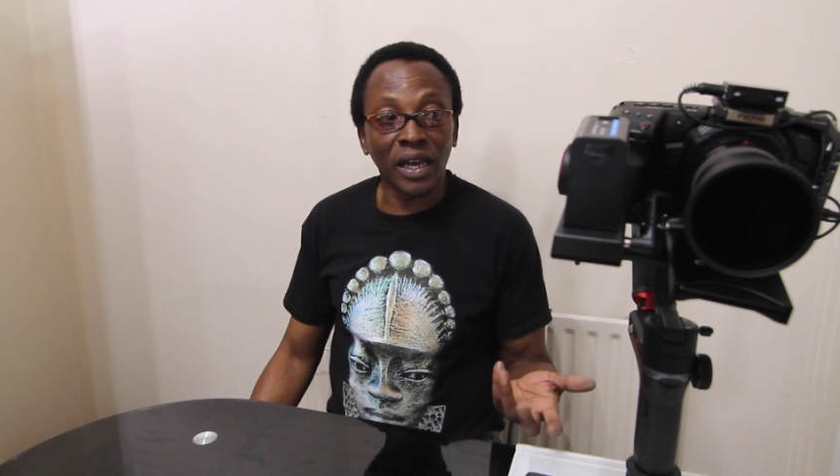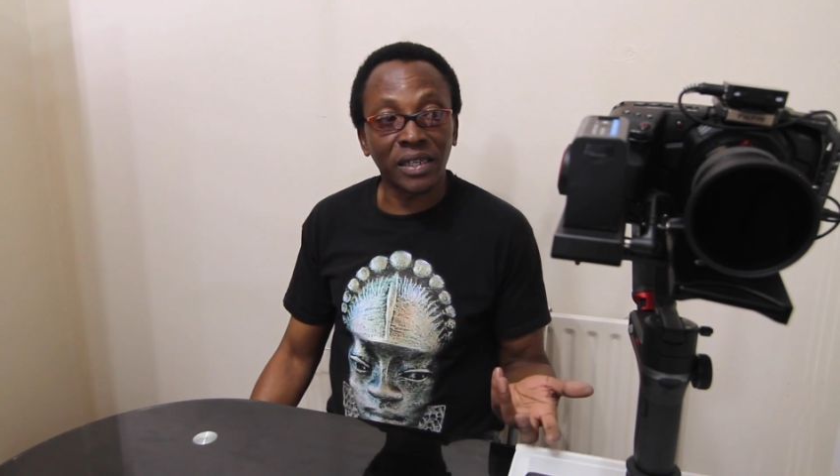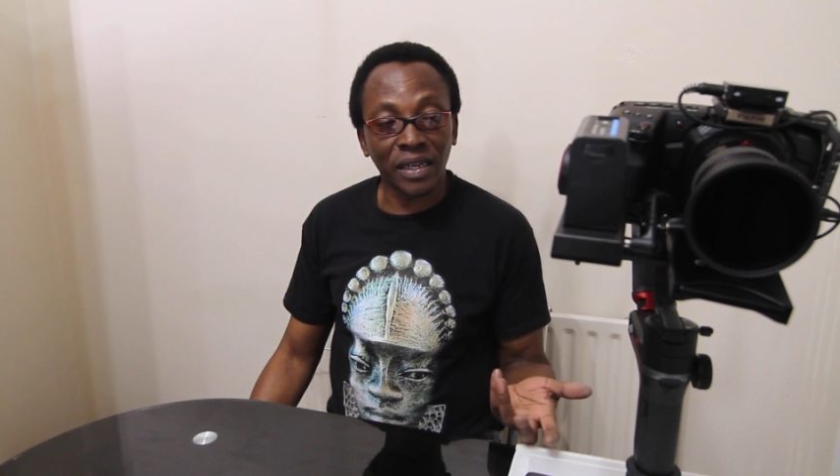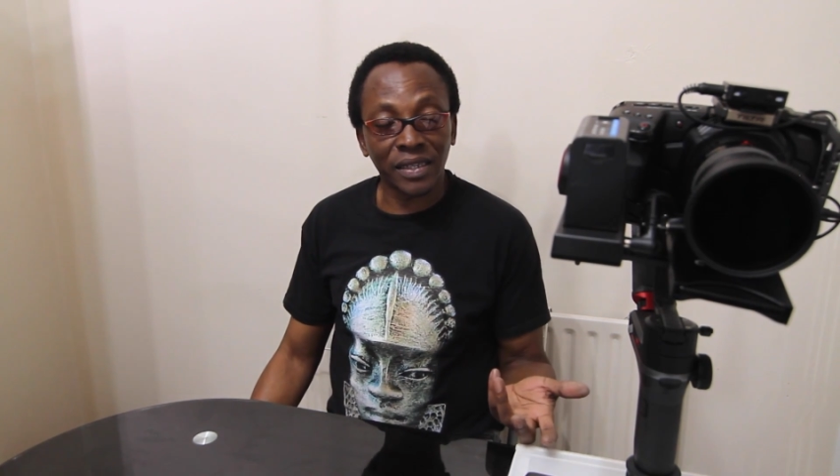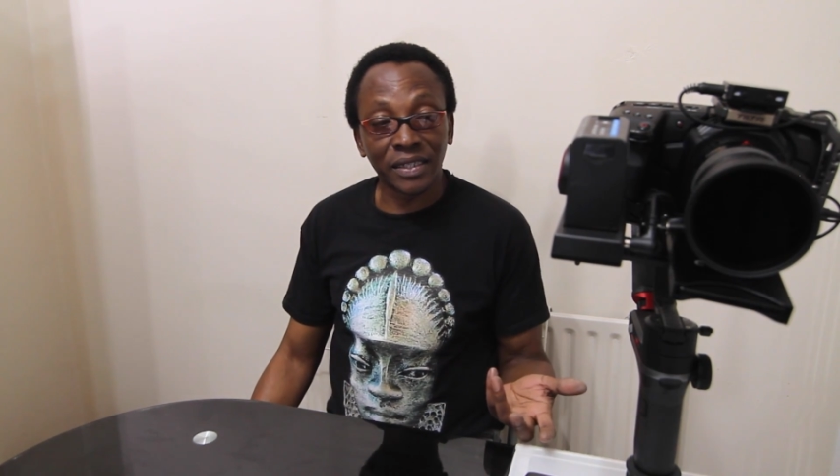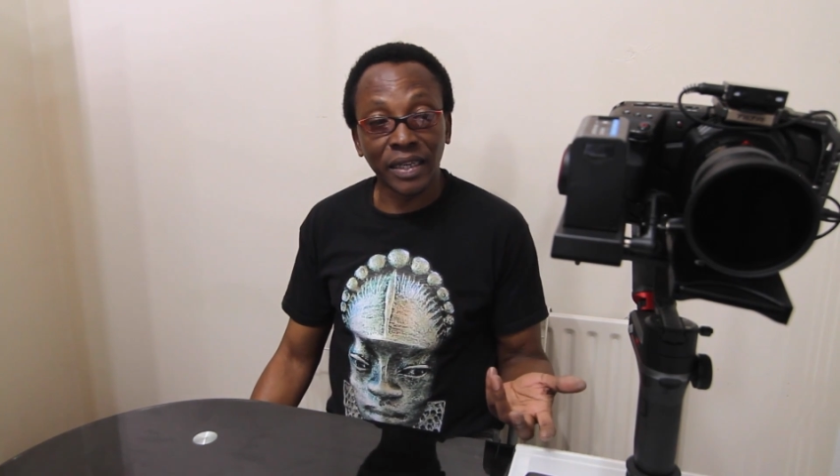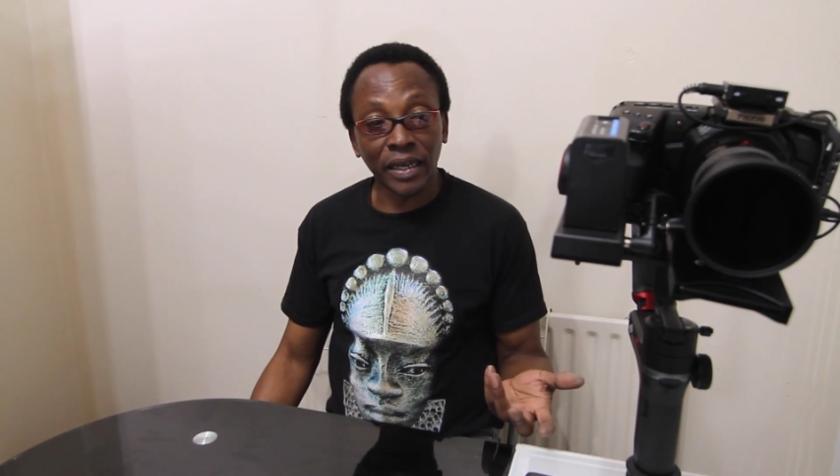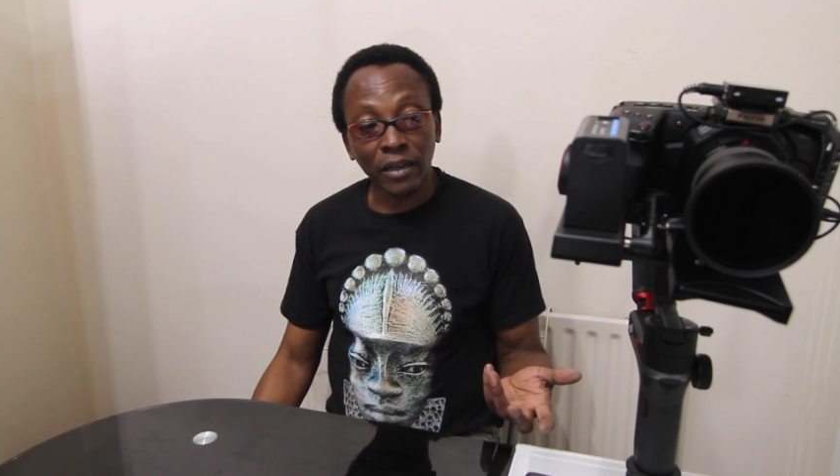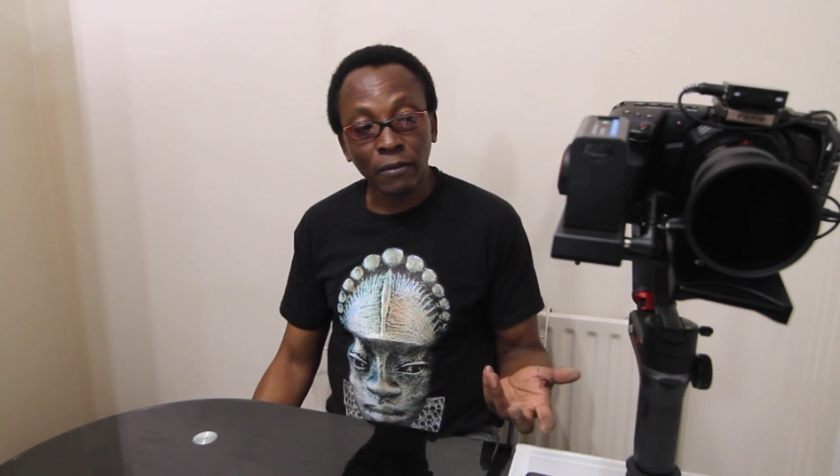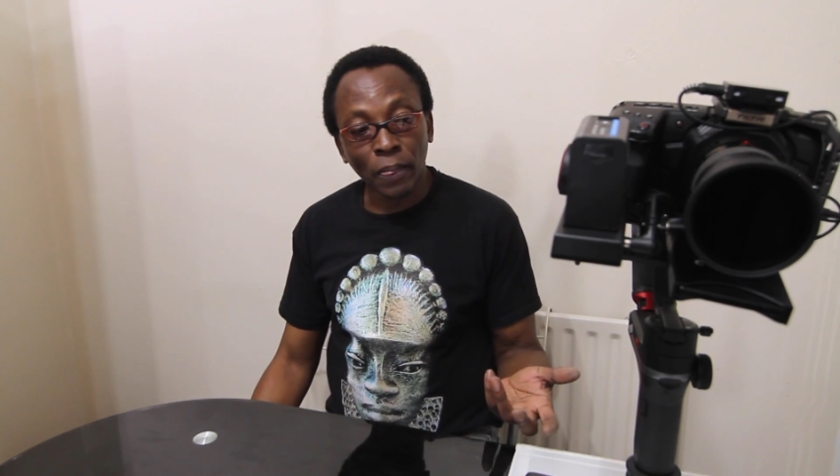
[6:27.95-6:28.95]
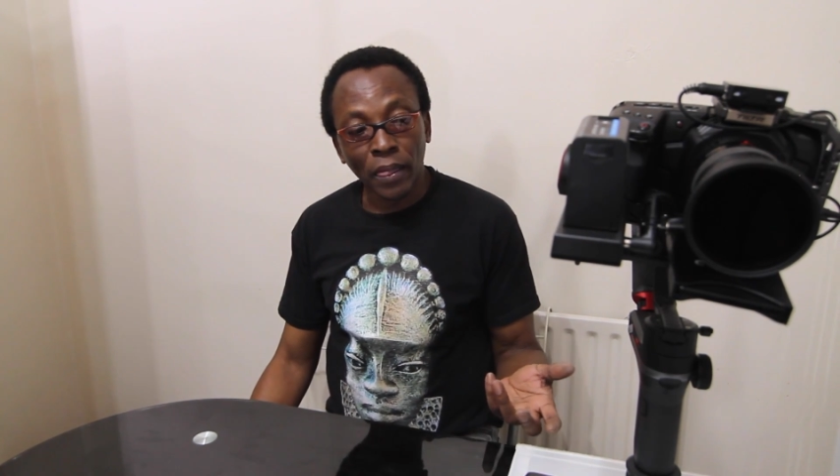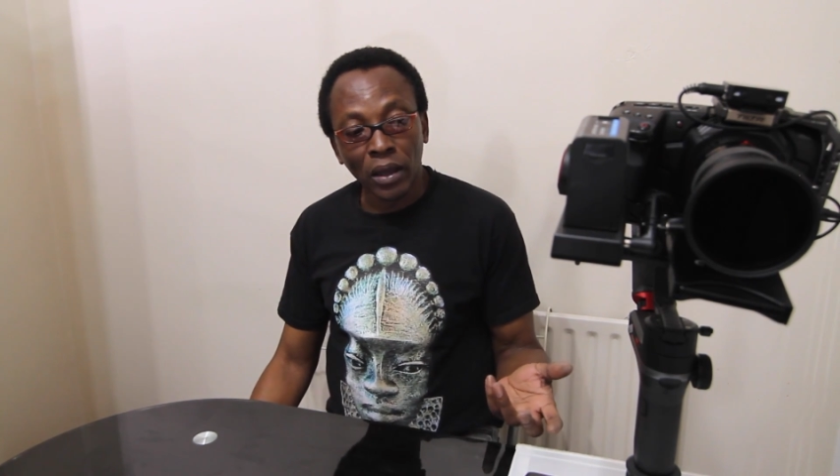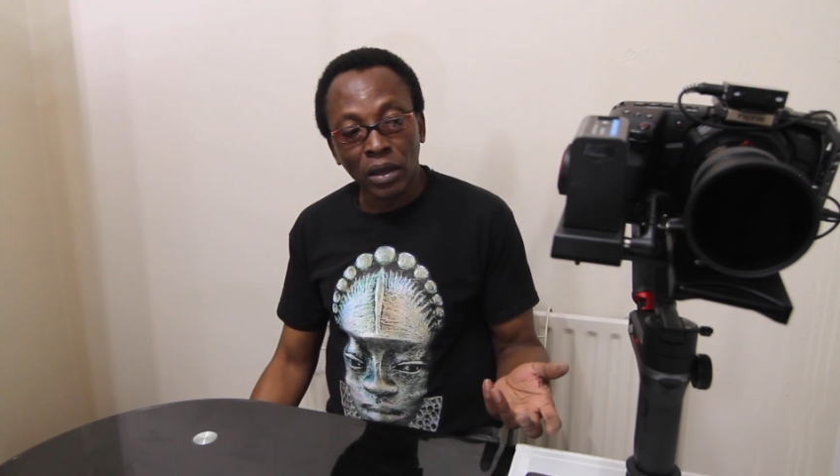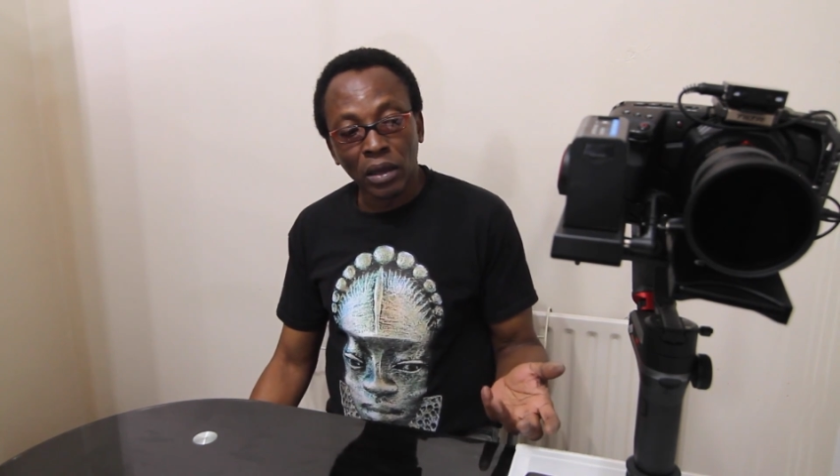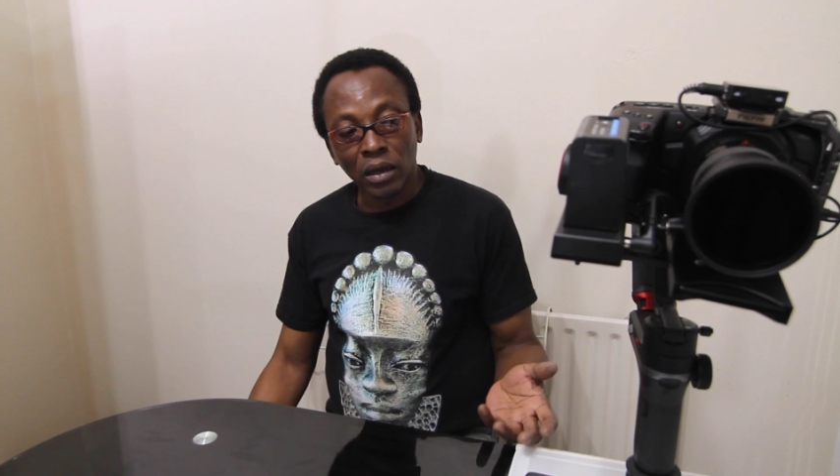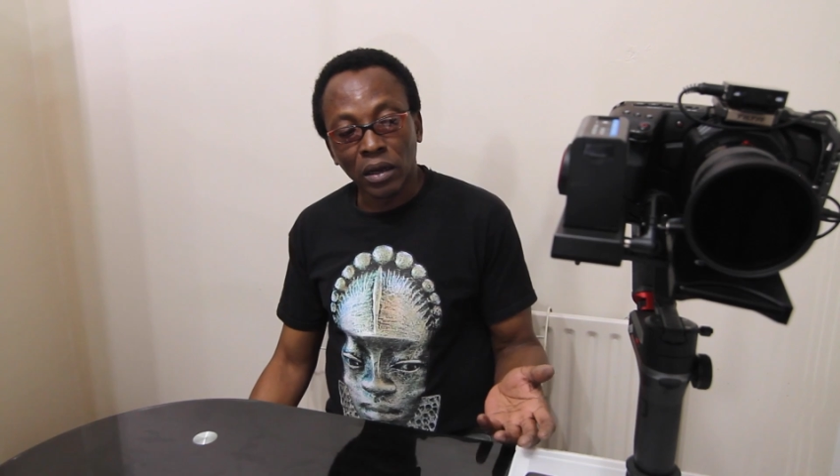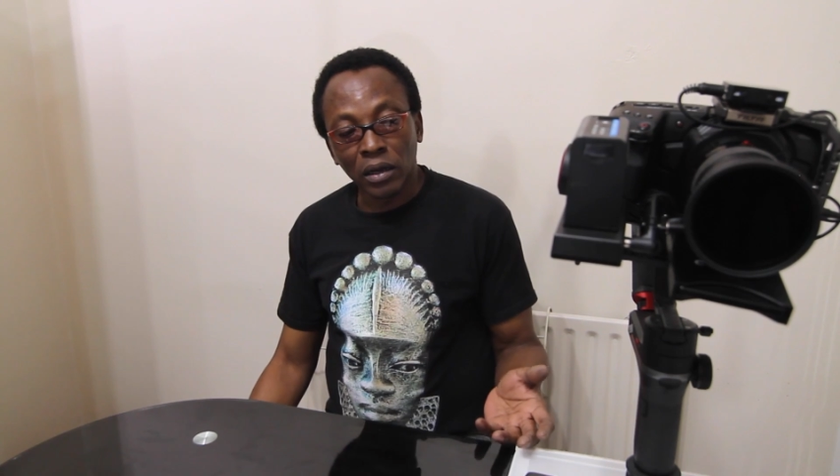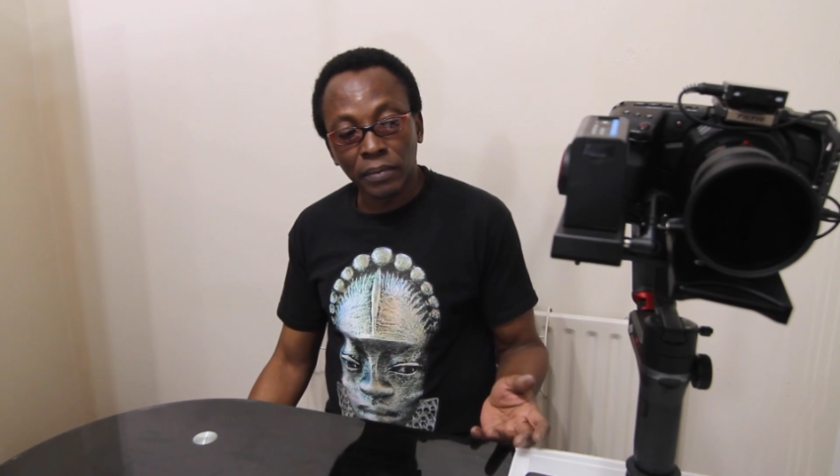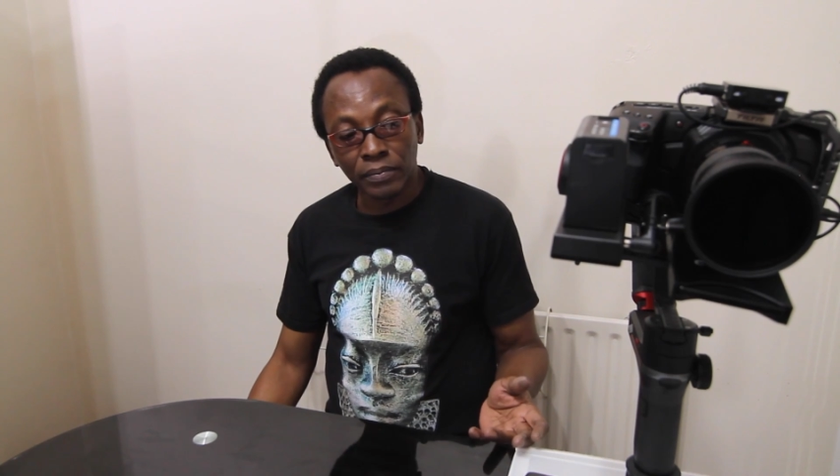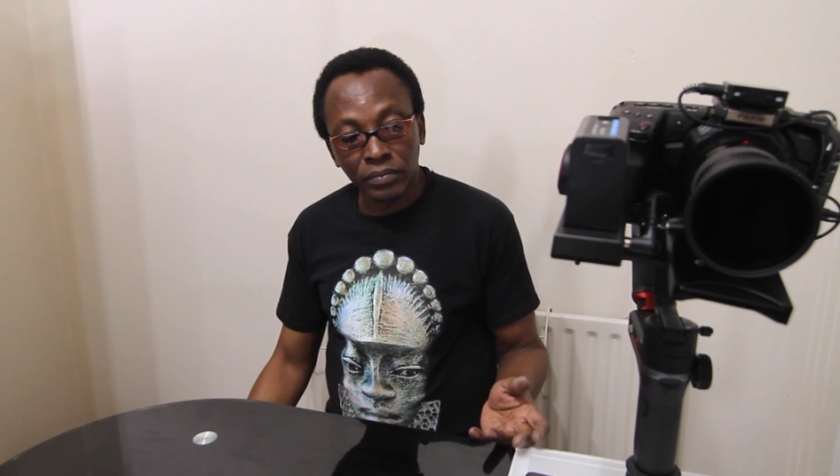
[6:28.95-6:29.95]
S S D
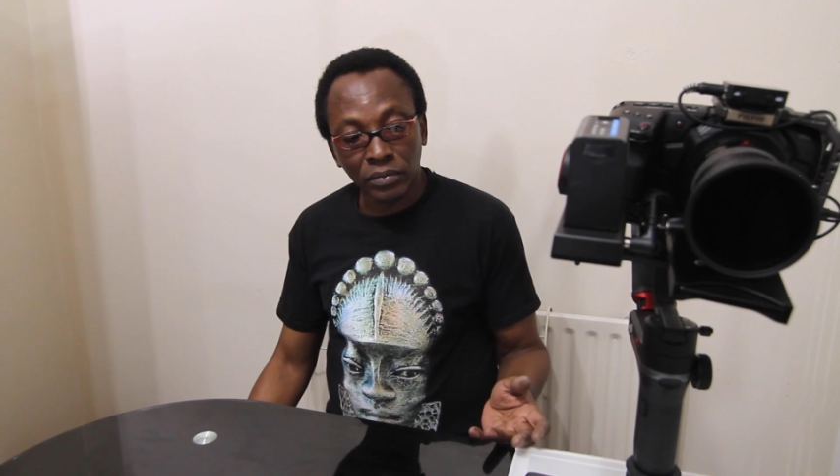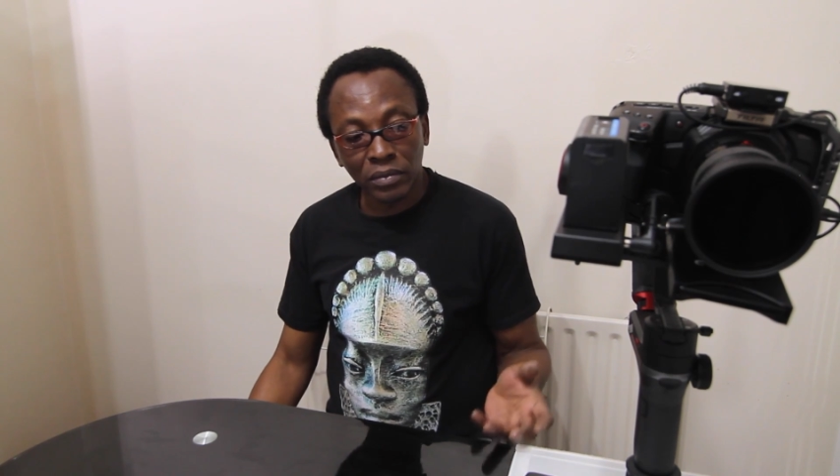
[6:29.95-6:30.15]
um,